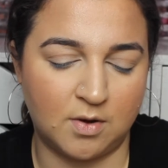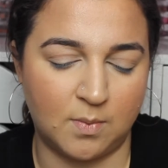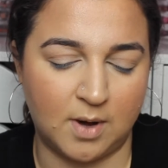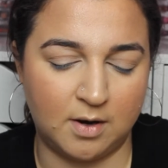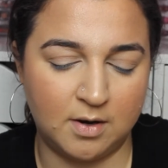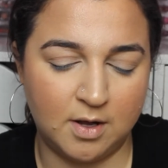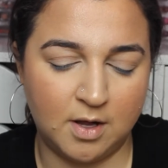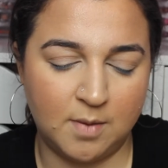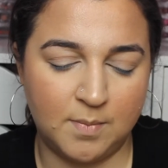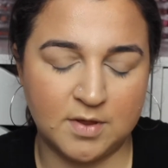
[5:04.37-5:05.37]
one,
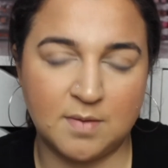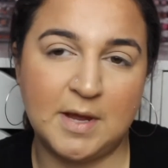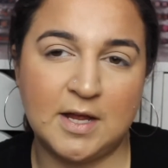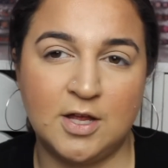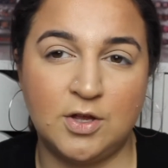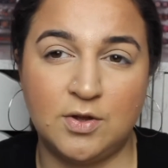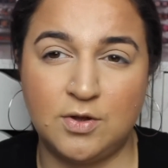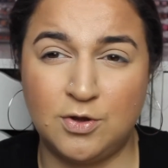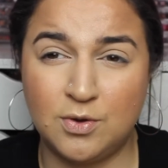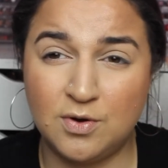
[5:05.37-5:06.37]
but to make it
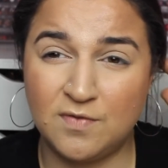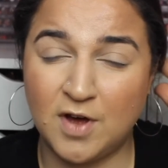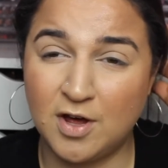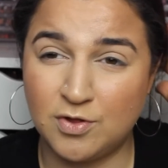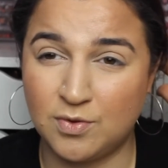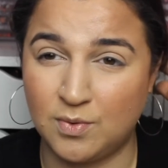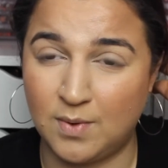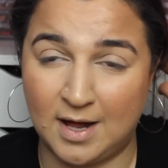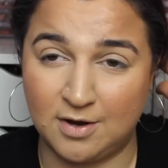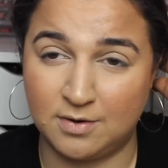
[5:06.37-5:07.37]
universal
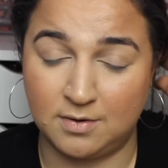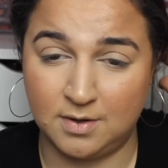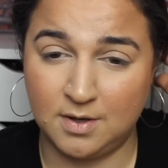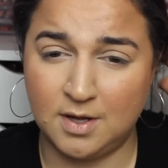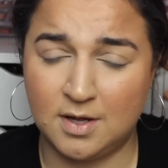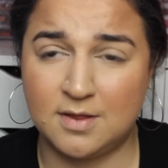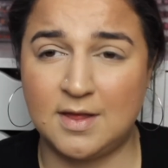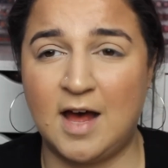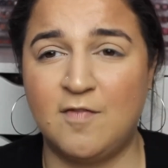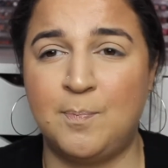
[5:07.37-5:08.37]
and to
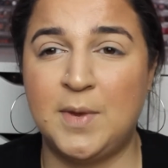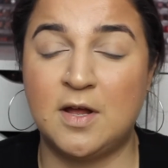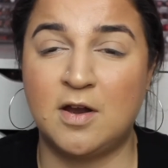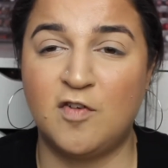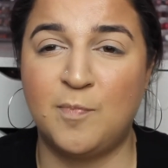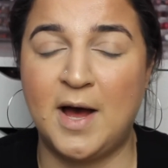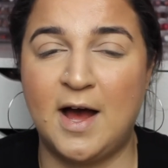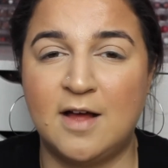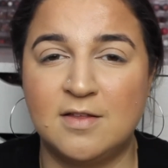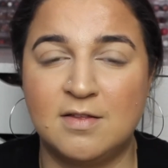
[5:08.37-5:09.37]
have big enough
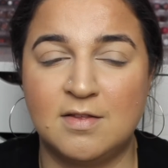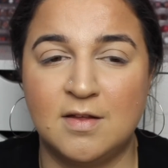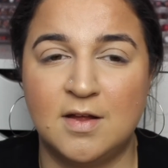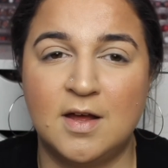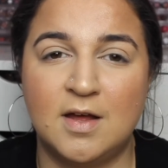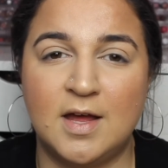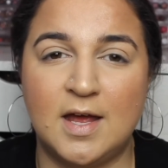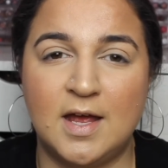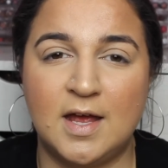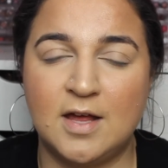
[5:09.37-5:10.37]
pans,
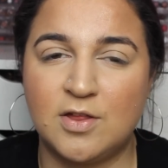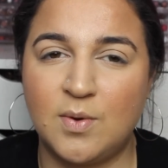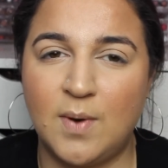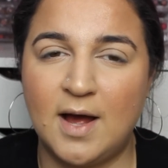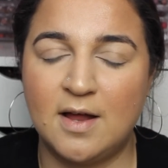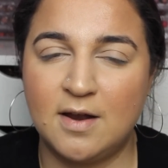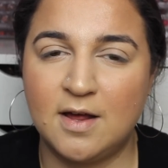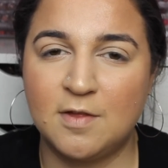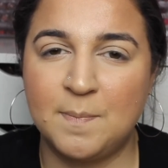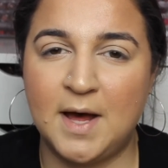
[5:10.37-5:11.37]
it's quite a
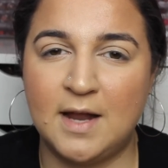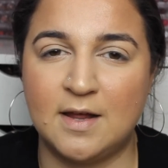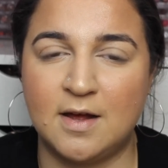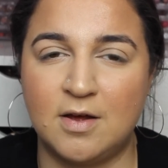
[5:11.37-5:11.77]
nice palette.